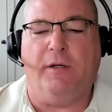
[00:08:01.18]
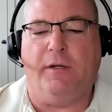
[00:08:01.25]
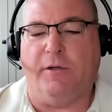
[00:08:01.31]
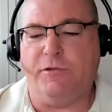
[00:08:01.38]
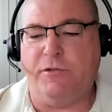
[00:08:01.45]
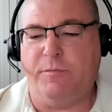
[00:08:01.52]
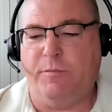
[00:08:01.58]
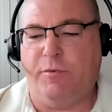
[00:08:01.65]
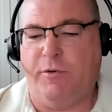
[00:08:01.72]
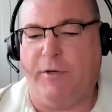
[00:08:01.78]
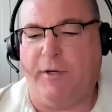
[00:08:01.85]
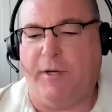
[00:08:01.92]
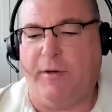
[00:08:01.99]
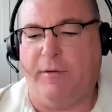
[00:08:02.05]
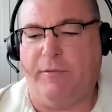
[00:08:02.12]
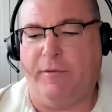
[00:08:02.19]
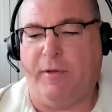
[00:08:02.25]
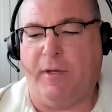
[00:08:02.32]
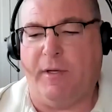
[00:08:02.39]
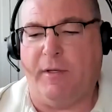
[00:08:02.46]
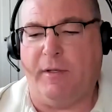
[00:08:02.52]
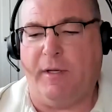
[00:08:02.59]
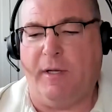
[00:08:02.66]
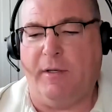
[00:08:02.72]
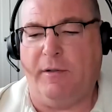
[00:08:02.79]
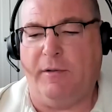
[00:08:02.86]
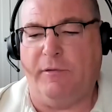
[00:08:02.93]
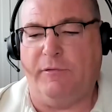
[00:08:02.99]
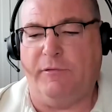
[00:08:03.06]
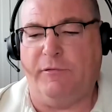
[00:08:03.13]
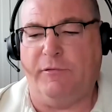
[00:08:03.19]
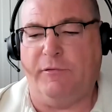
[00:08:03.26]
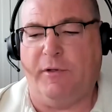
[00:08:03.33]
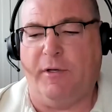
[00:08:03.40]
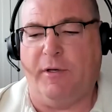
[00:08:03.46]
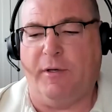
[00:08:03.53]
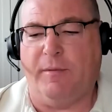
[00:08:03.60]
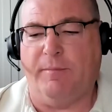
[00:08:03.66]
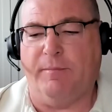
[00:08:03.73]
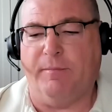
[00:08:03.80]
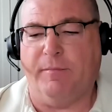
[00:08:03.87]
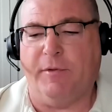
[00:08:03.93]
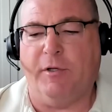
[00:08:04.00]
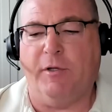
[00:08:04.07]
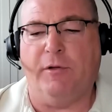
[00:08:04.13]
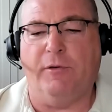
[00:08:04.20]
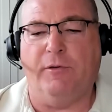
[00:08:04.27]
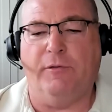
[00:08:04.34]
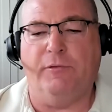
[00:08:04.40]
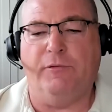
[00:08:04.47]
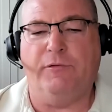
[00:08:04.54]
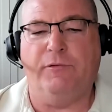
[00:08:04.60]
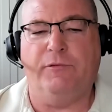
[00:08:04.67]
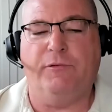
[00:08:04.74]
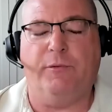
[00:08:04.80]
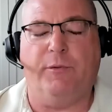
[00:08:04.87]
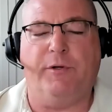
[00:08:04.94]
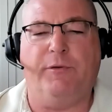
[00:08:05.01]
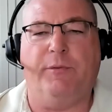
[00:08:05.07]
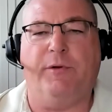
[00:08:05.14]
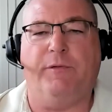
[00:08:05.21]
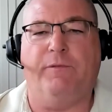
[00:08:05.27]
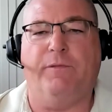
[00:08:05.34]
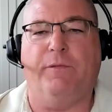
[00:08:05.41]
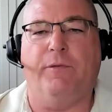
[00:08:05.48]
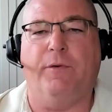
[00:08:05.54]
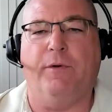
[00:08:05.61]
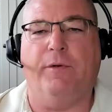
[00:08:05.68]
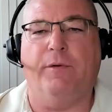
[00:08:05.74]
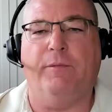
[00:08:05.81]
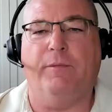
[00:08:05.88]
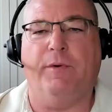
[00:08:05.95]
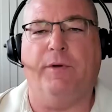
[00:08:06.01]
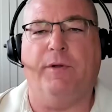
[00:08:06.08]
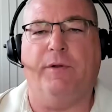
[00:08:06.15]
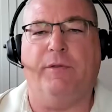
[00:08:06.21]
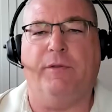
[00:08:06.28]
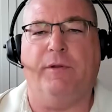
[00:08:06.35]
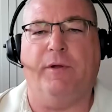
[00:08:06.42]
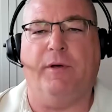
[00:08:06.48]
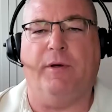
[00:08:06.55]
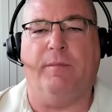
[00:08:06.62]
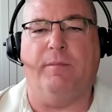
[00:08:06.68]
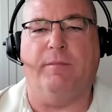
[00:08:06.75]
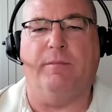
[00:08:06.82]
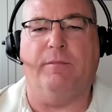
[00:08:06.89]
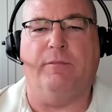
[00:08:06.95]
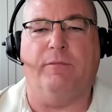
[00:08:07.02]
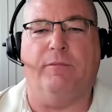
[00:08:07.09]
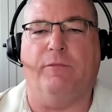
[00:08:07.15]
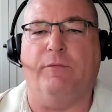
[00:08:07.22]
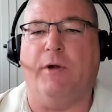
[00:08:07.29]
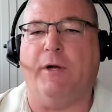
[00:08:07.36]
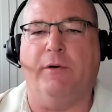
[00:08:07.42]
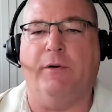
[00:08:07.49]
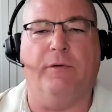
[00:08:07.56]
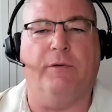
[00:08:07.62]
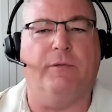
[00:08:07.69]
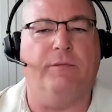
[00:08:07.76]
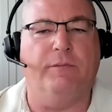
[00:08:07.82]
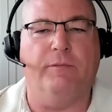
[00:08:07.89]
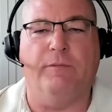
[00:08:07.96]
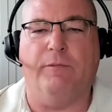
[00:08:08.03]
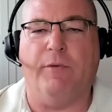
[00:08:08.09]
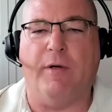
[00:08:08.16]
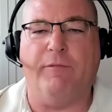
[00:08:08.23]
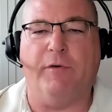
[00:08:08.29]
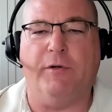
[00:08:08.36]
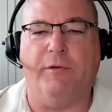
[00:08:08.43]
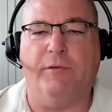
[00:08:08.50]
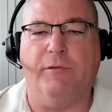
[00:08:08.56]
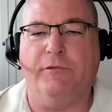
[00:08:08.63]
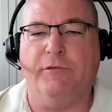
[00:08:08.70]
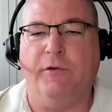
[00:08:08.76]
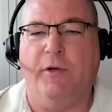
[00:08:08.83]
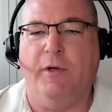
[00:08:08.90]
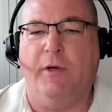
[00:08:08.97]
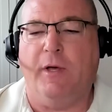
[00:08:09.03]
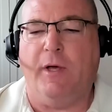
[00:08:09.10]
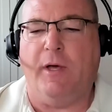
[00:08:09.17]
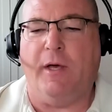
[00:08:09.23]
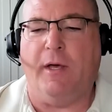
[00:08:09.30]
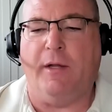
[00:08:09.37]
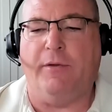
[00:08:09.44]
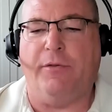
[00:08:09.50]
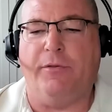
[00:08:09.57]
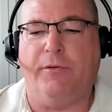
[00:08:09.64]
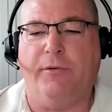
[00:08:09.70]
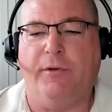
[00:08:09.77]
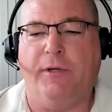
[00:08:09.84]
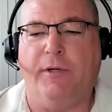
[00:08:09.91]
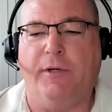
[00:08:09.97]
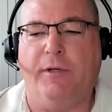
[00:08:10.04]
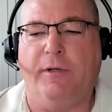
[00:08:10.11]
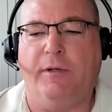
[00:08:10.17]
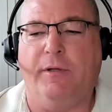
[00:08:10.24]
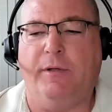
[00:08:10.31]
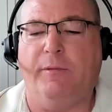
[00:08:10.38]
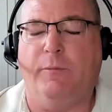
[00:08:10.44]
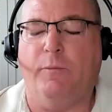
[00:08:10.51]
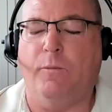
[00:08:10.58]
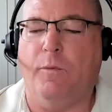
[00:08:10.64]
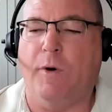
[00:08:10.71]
I should point out that Andy's closed 2024 with record revenues, and 31%